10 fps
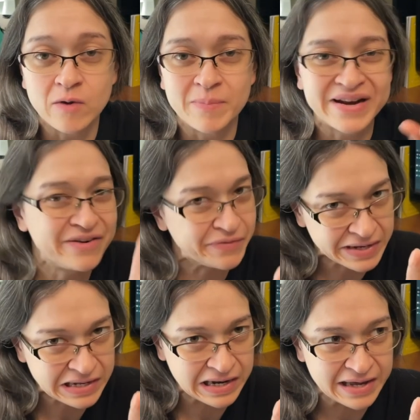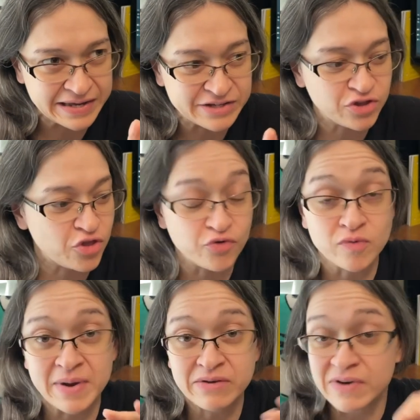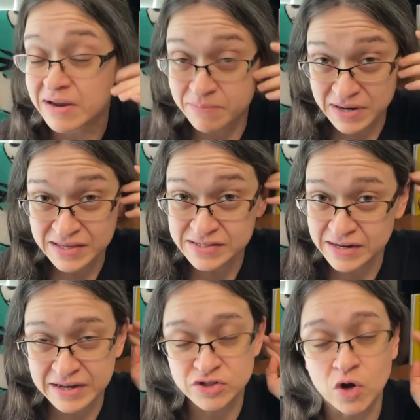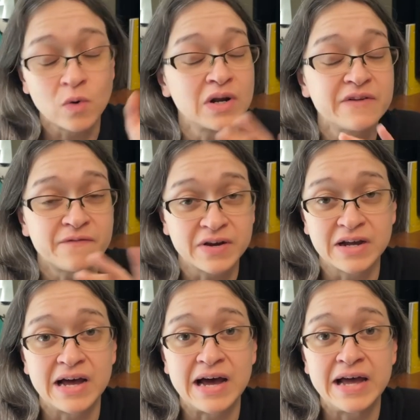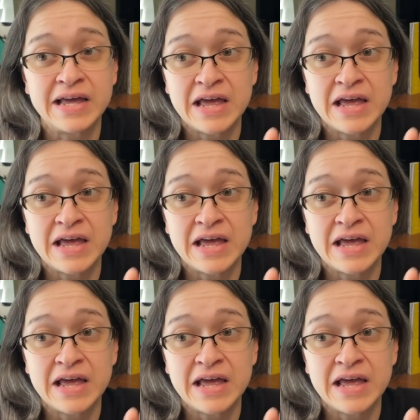but I realized through my ramblings that I totally forgot